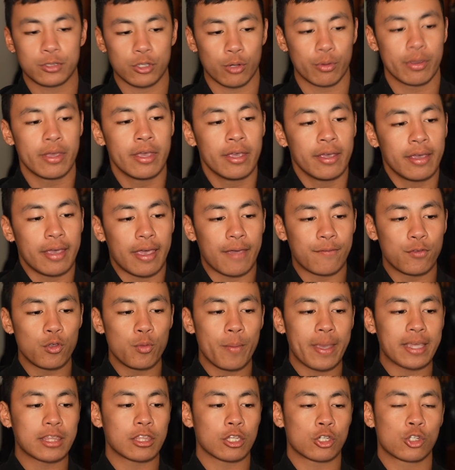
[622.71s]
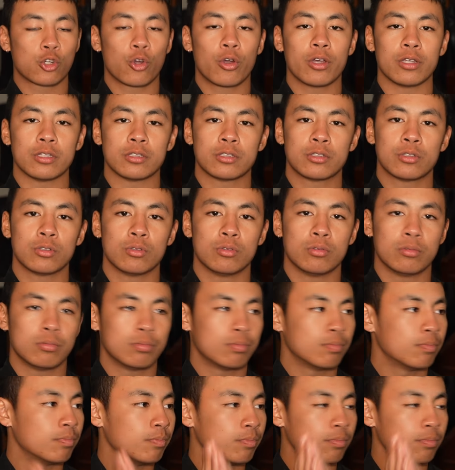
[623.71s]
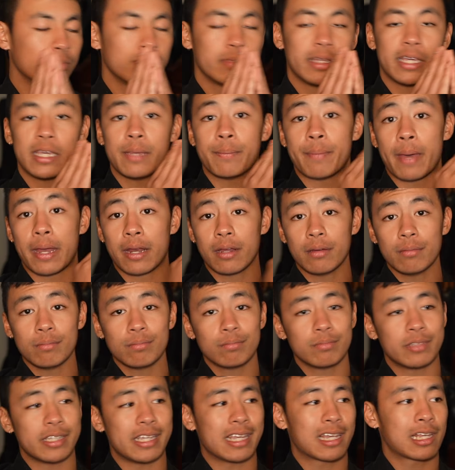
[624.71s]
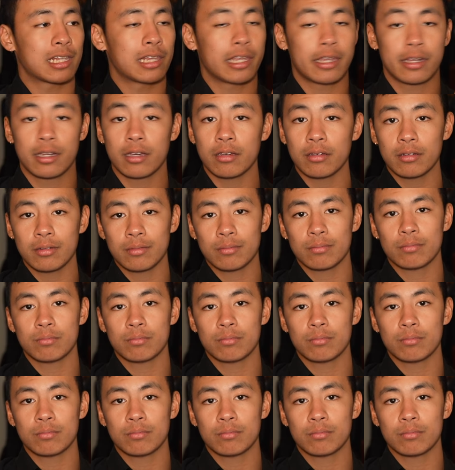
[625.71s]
So if you make the choice to eat better, to eat cleaner,